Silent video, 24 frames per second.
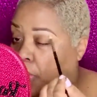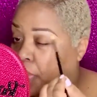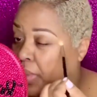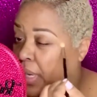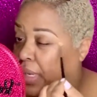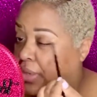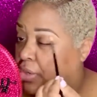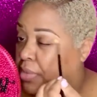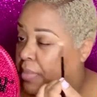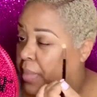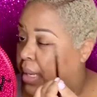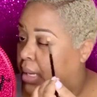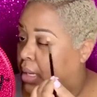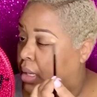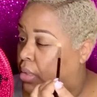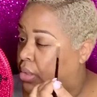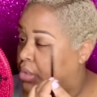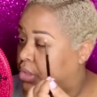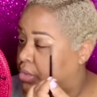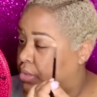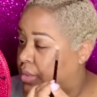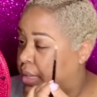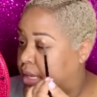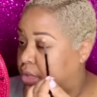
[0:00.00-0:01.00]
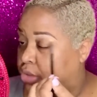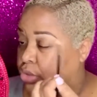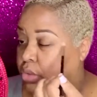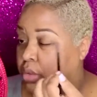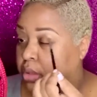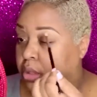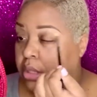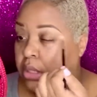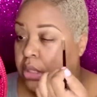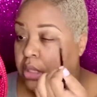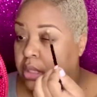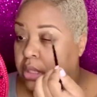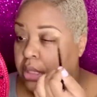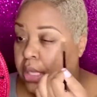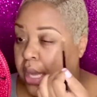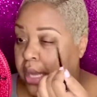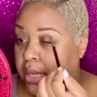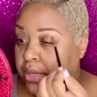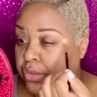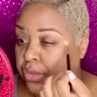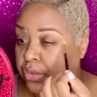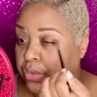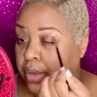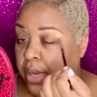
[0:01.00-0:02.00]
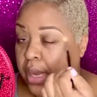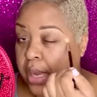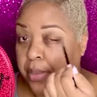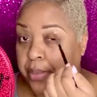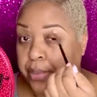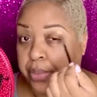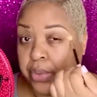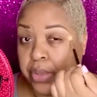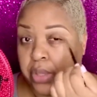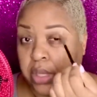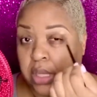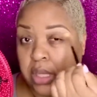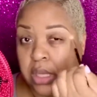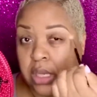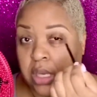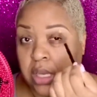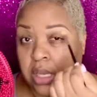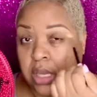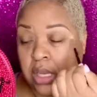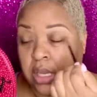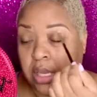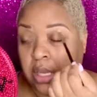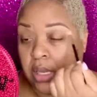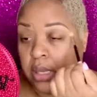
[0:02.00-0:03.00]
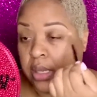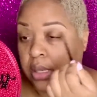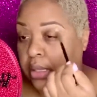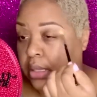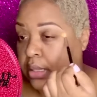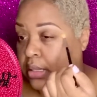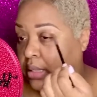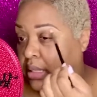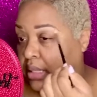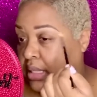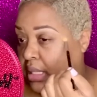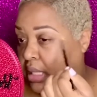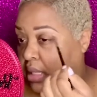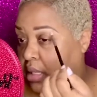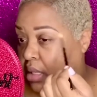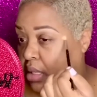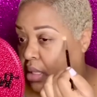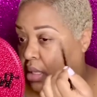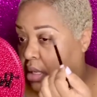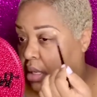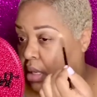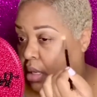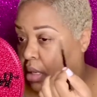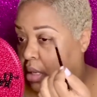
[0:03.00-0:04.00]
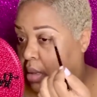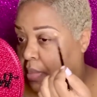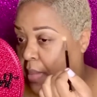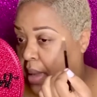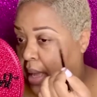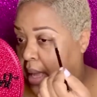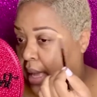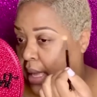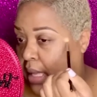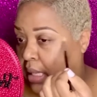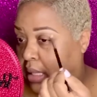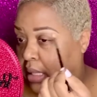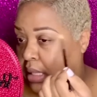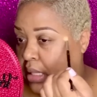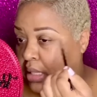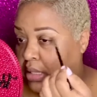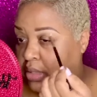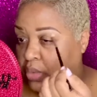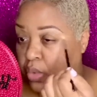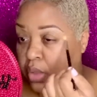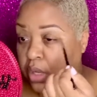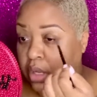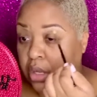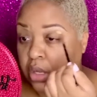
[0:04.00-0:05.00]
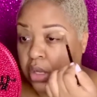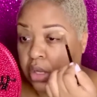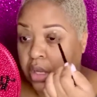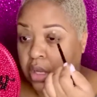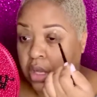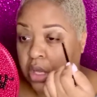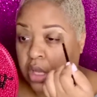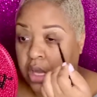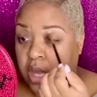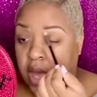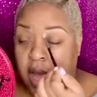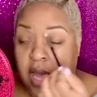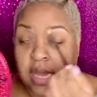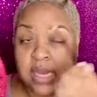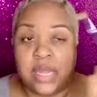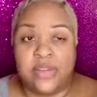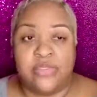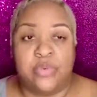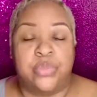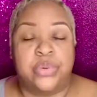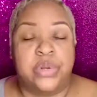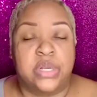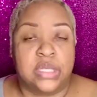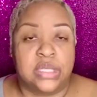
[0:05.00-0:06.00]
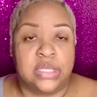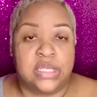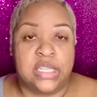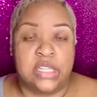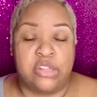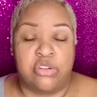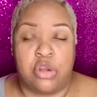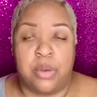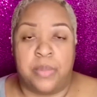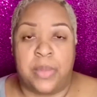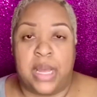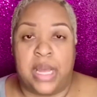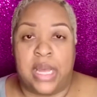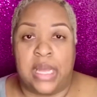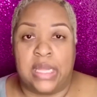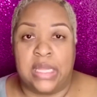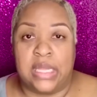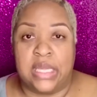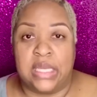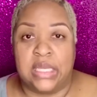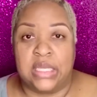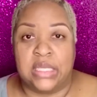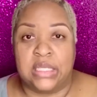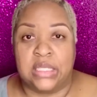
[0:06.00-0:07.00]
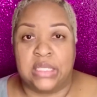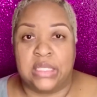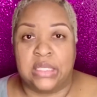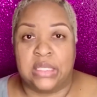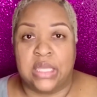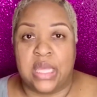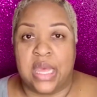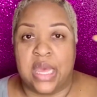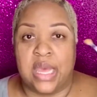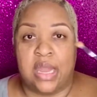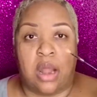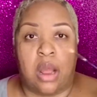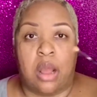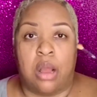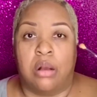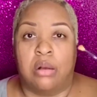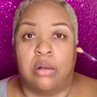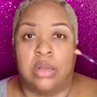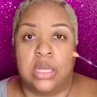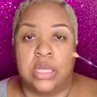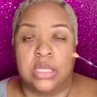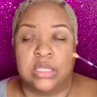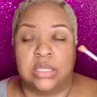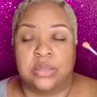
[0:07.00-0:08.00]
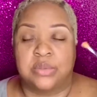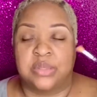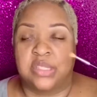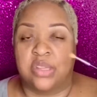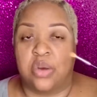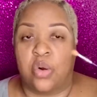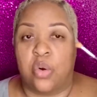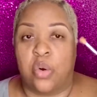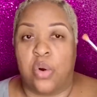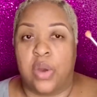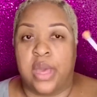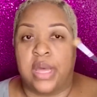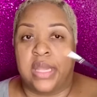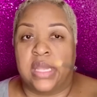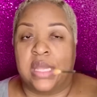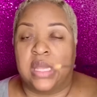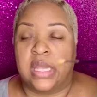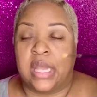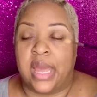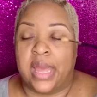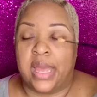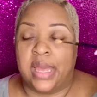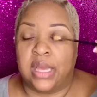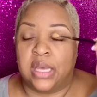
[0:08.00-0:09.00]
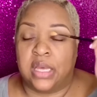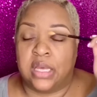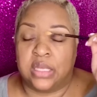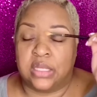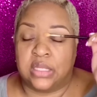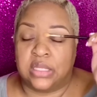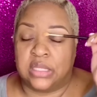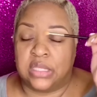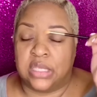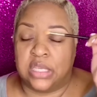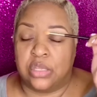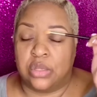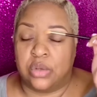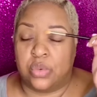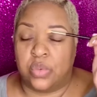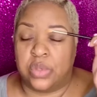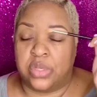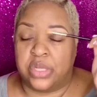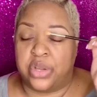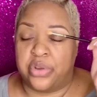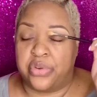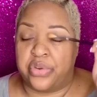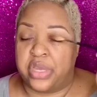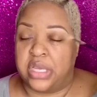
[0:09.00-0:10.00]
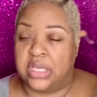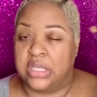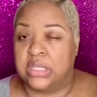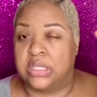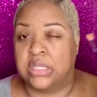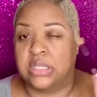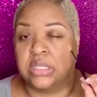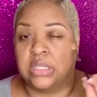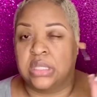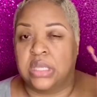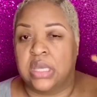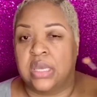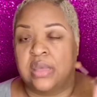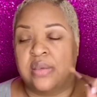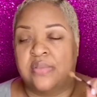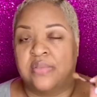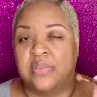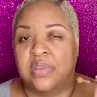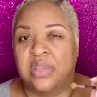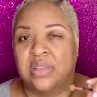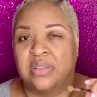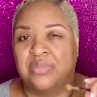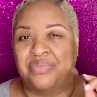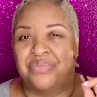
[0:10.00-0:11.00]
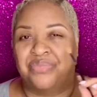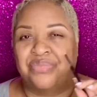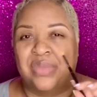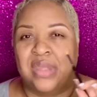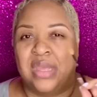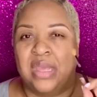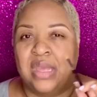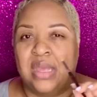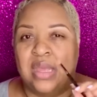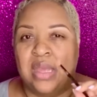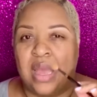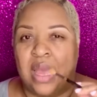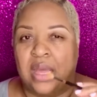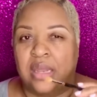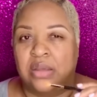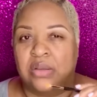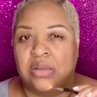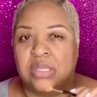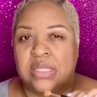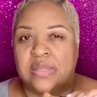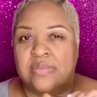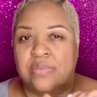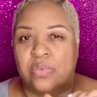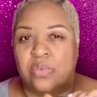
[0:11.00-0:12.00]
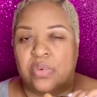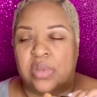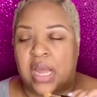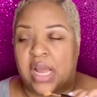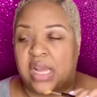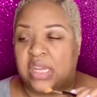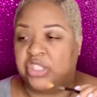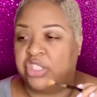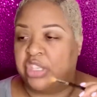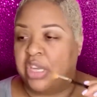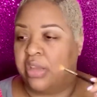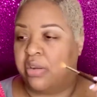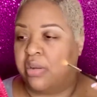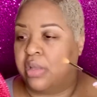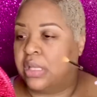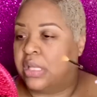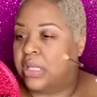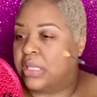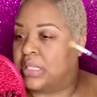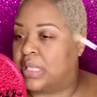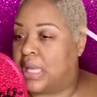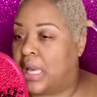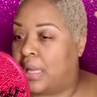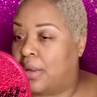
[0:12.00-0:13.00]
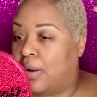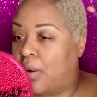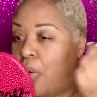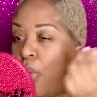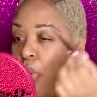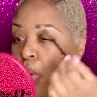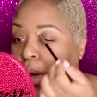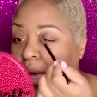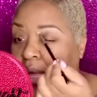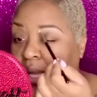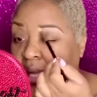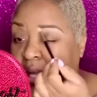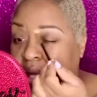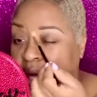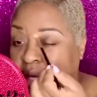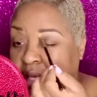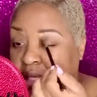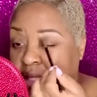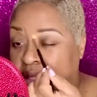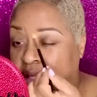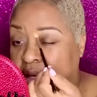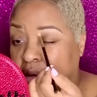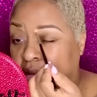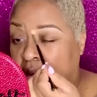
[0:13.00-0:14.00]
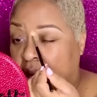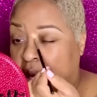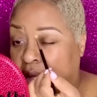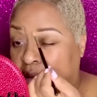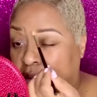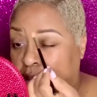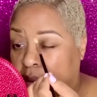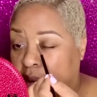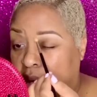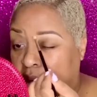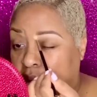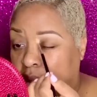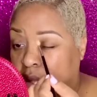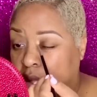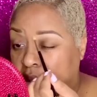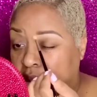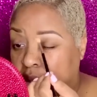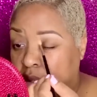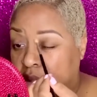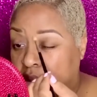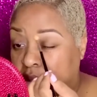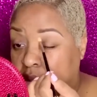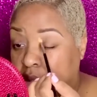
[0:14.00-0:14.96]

I do my go-to natural look, I do not put concealer on my eyelids. Well, I never put concealer on my eyelids at all because I'm so oily, like concealer would crease. I notice even with eyeshadow, it looks kind of oily. I just don't like the way it looks.